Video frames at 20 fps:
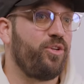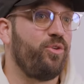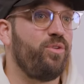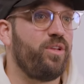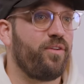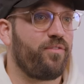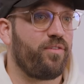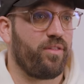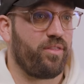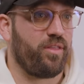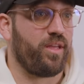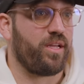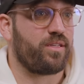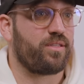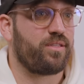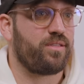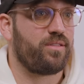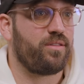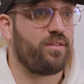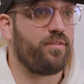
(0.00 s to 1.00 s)
two different
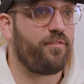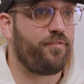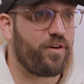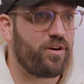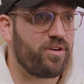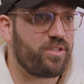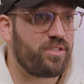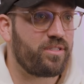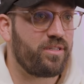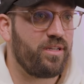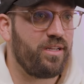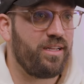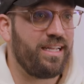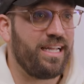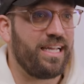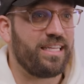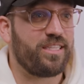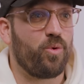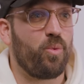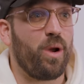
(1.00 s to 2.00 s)
things. The first
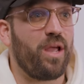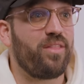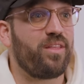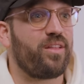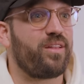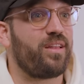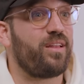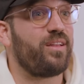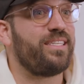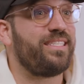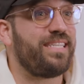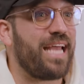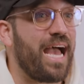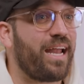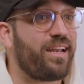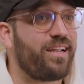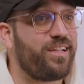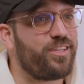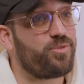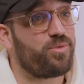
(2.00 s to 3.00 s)
is the way that
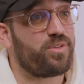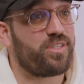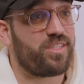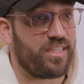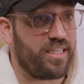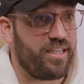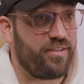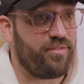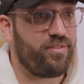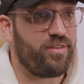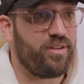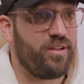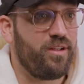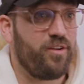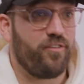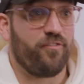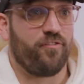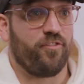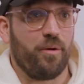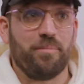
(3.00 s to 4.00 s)
data is received
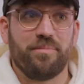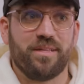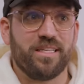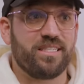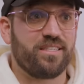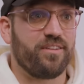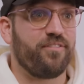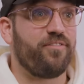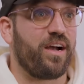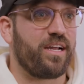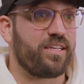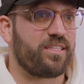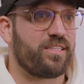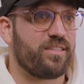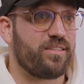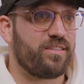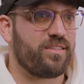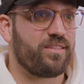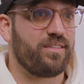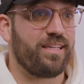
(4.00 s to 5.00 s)
from these
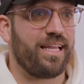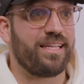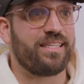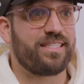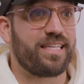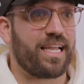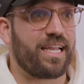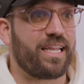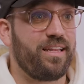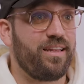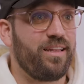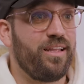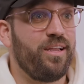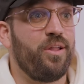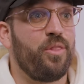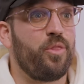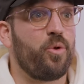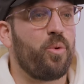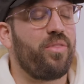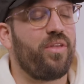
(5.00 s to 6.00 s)
devices. And second,
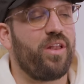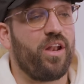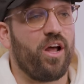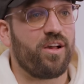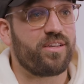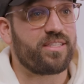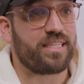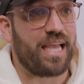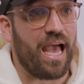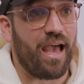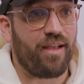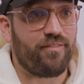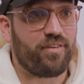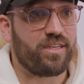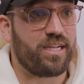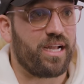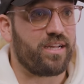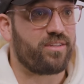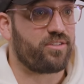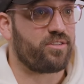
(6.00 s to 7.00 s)
the way that us
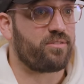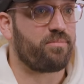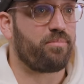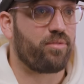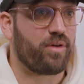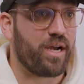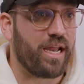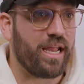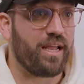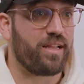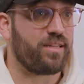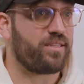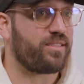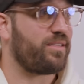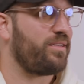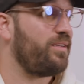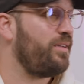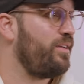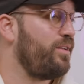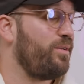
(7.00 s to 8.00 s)
advertisers,
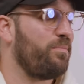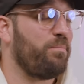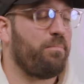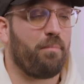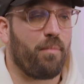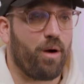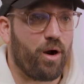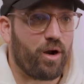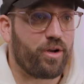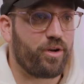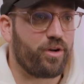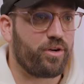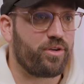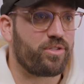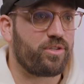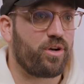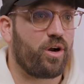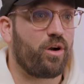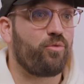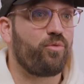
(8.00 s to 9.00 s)
brands,
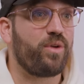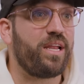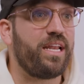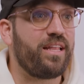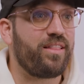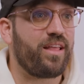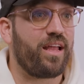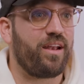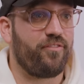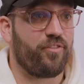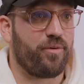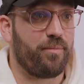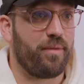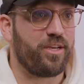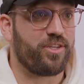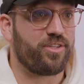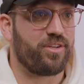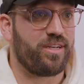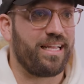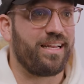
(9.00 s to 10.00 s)
marketers are reading that
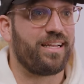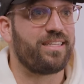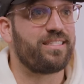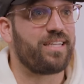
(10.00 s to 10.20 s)
information in a